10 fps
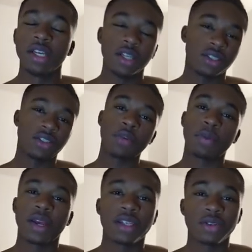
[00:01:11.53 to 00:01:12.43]
So don't
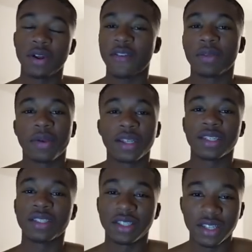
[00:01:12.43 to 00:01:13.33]
pay, you don't have to pay
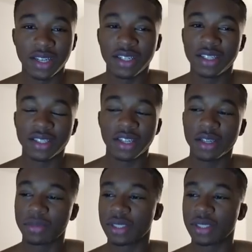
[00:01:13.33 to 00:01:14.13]
attention to any of these clips.